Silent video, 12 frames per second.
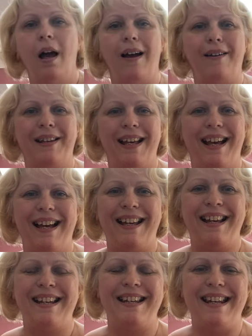Okay,
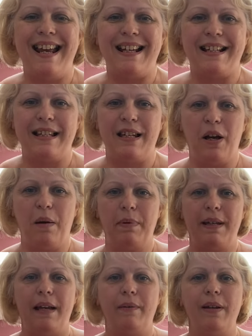next up.
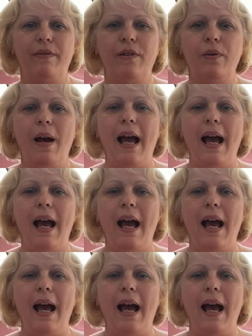Now, if you